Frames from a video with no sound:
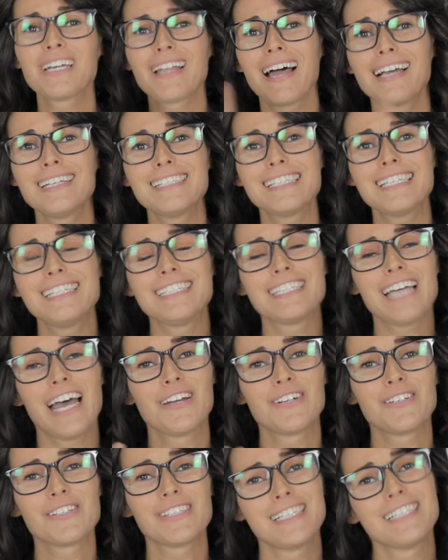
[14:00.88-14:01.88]
realize the
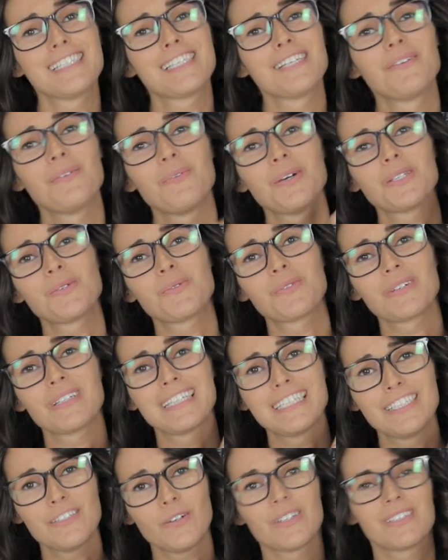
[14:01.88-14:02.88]
entire season wasn't
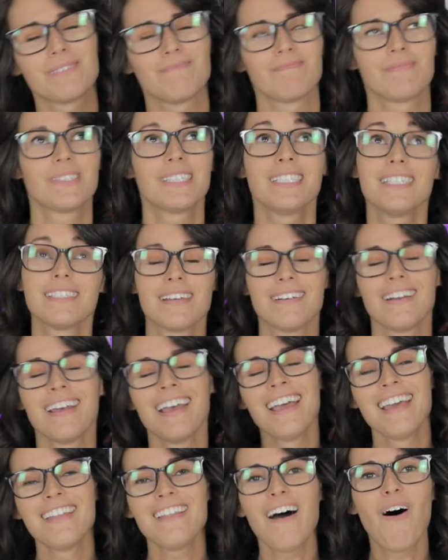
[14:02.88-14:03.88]
released, or season.
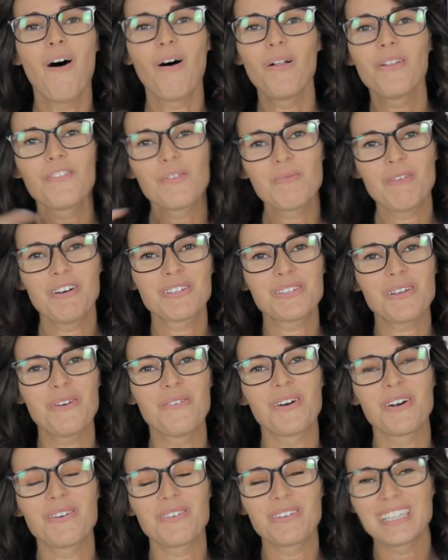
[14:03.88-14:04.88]
All of the books
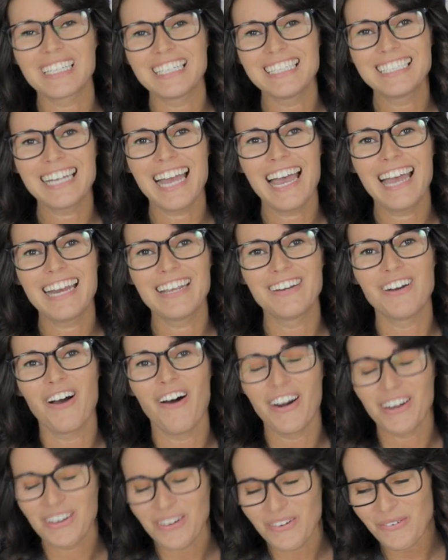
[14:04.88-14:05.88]
weren't released yet in
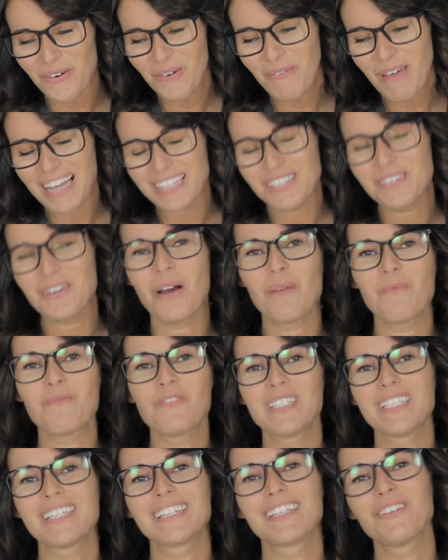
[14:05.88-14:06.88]
audio format. So now I'm
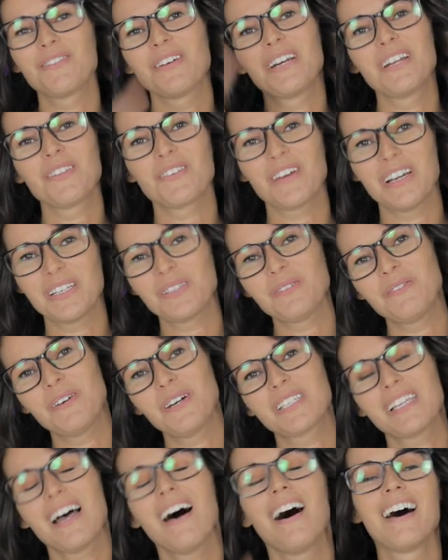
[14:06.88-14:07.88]
physically reading the rest of the
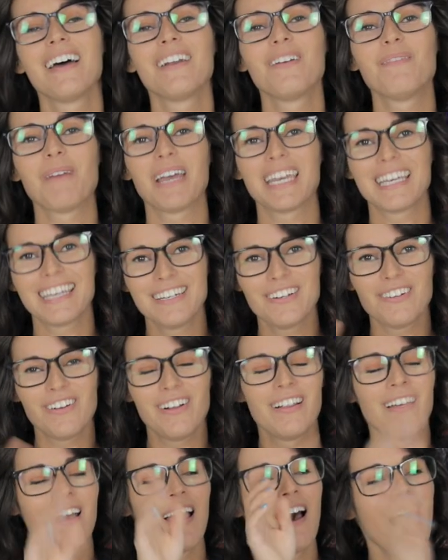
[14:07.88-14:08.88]
books on my
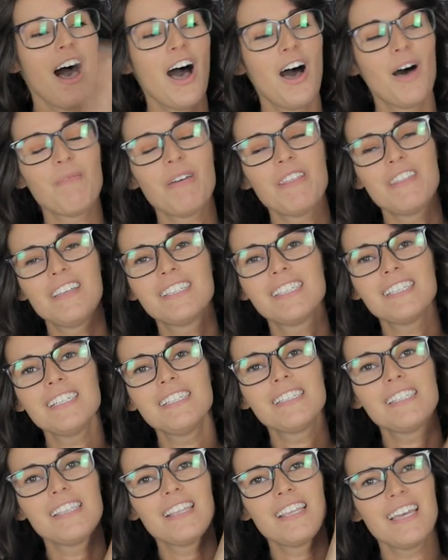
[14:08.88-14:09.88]
Kindle. This
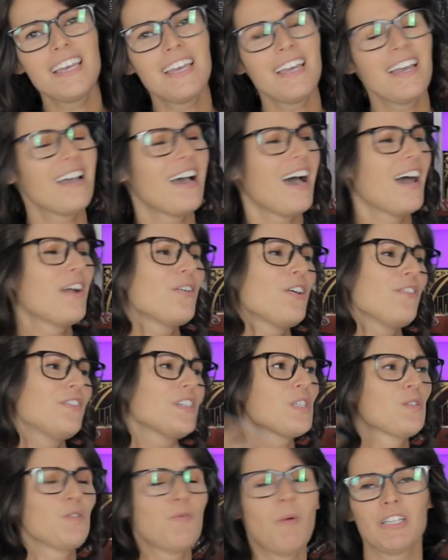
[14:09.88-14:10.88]
is the, I don't know if
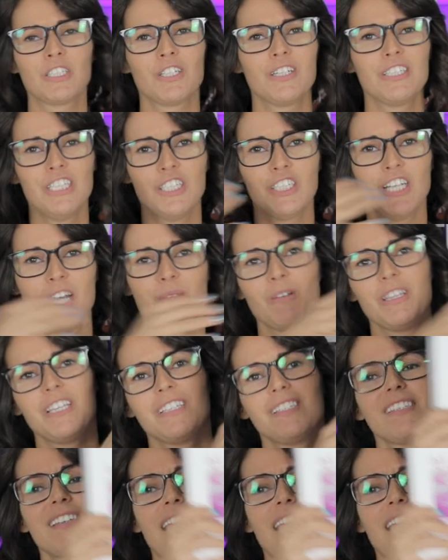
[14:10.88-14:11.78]
it's a special edition, but this